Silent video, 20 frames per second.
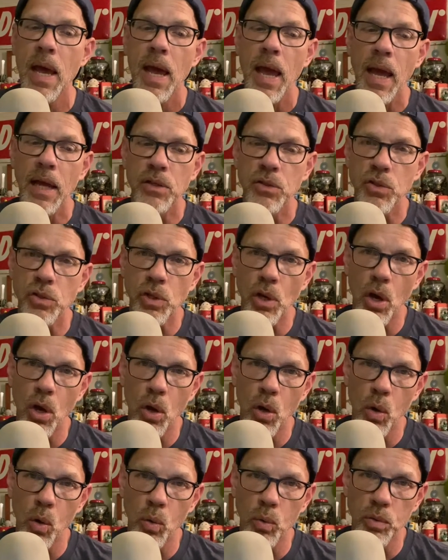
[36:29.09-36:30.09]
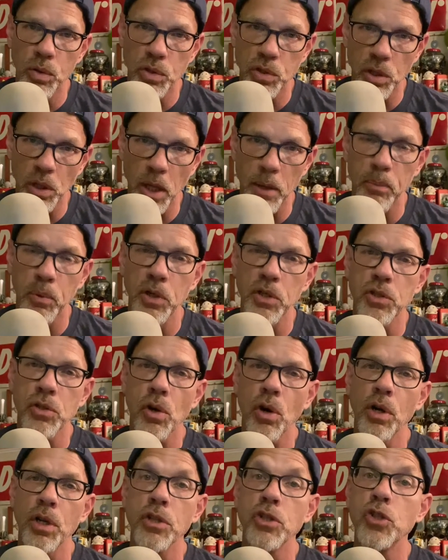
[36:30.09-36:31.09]
And so the celebrities
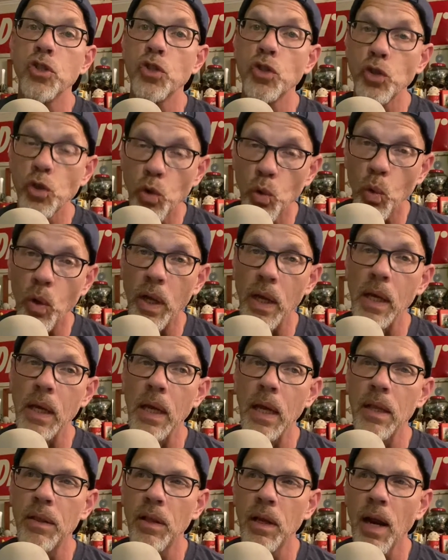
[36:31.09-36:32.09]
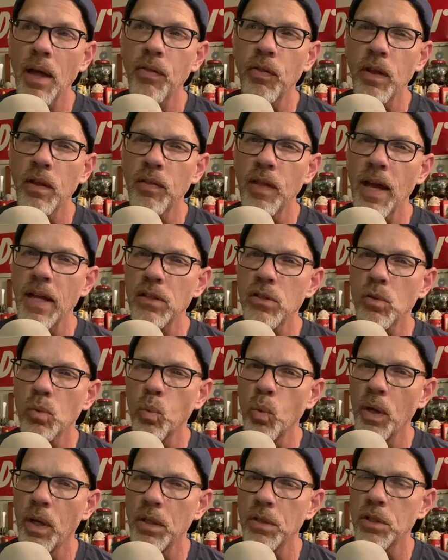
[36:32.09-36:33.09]
started suing. And then I think that's
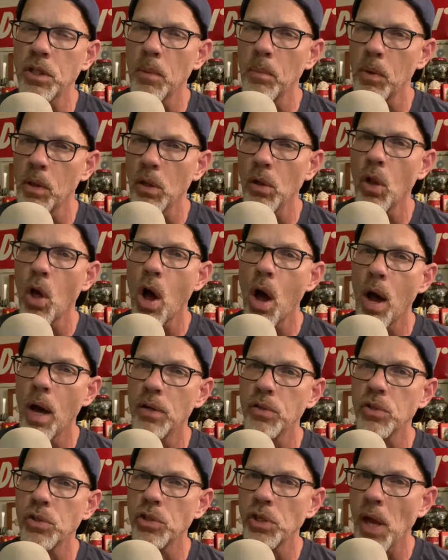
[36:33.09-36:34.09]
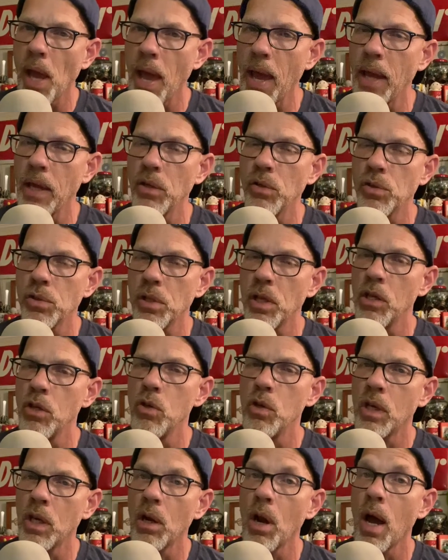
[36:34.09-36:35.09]
when some of the laws changed that you
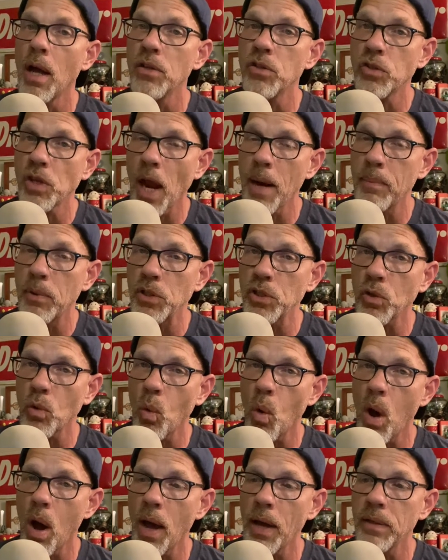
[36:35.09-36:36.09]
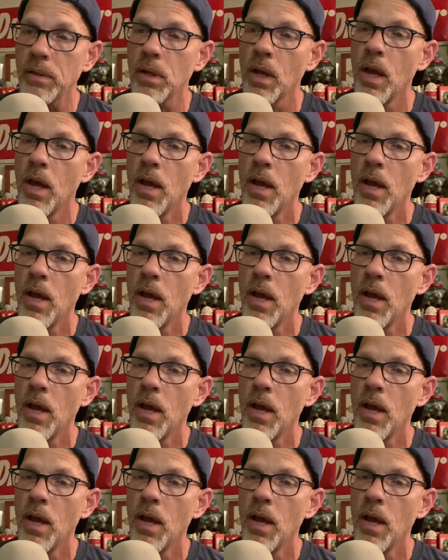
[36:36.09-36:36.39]
cannot cyber squat.